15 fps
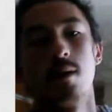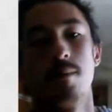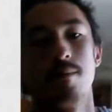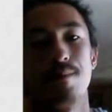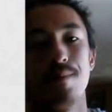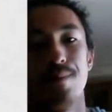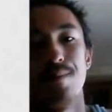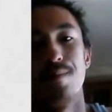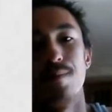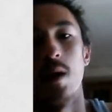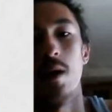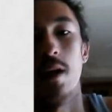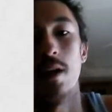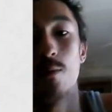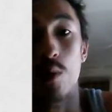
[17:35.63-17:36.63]

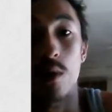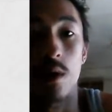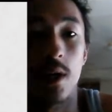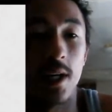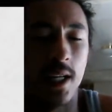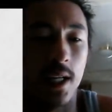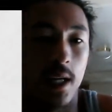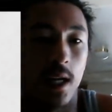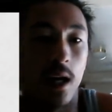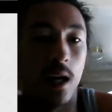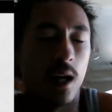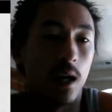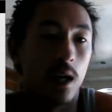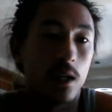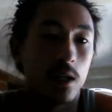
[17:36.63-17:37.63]
And we're any
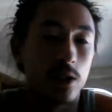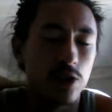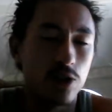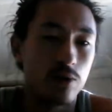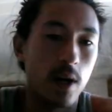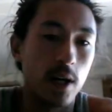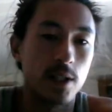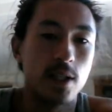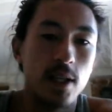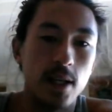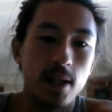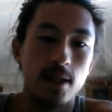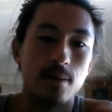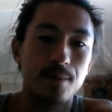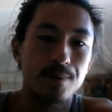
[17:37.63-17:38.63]

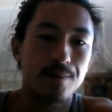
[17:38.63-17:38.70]
constructed